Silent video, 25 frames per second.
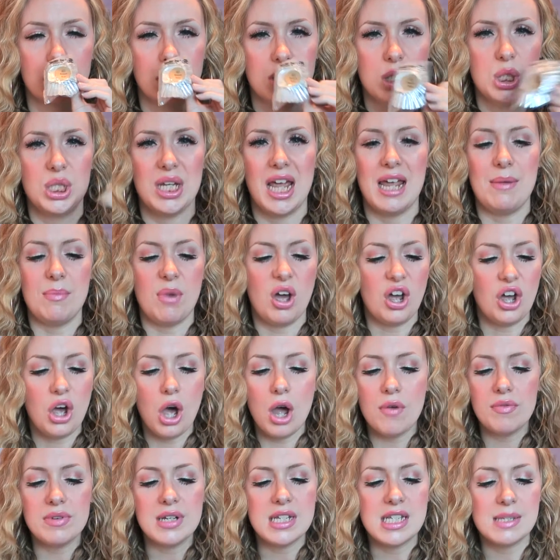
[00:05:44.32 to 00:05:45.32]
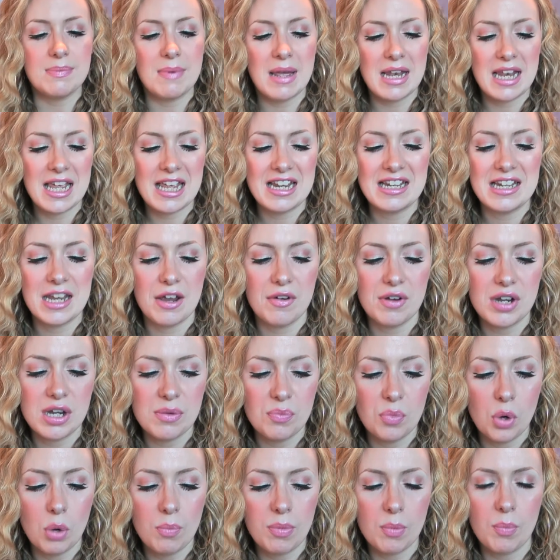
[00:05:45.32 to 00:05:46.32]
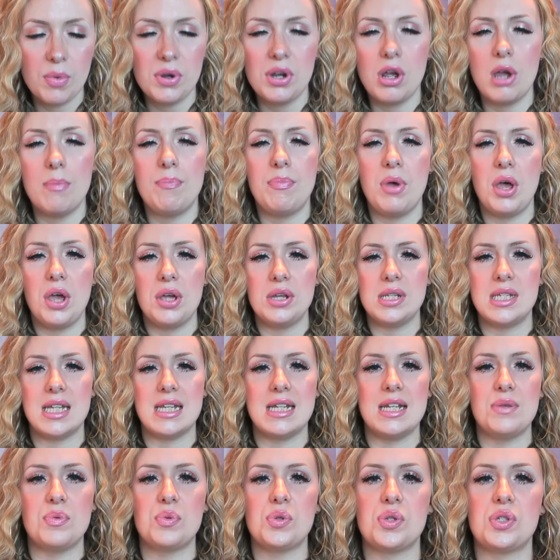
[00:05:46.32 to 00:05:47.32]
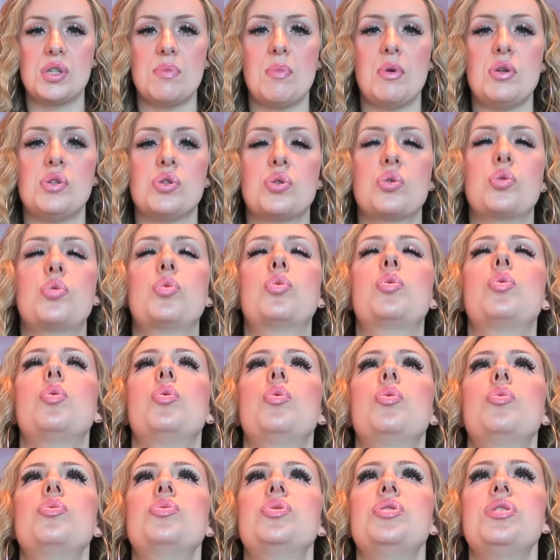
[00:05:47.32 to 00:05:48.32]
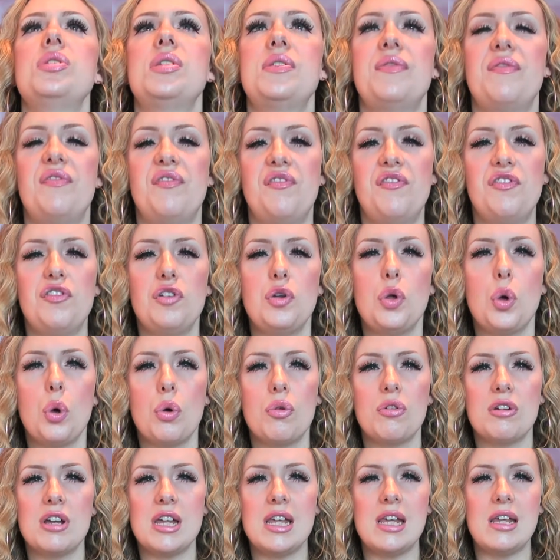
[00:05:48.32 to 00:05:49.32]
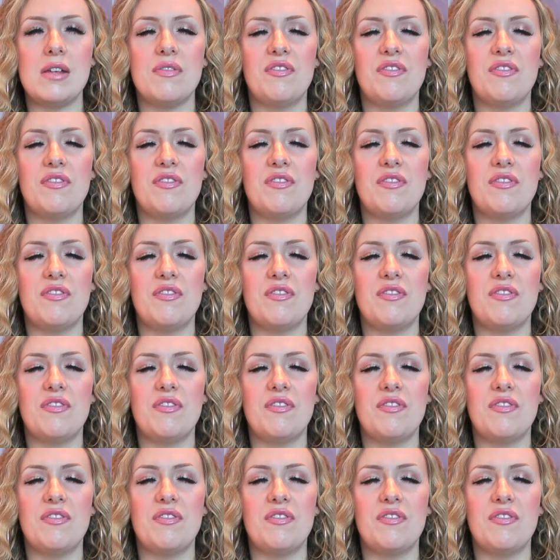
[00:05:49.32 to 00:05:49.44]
Shame, I can't really smell it in there anymore, but when I burnt it, it was the most gorgeous, floral,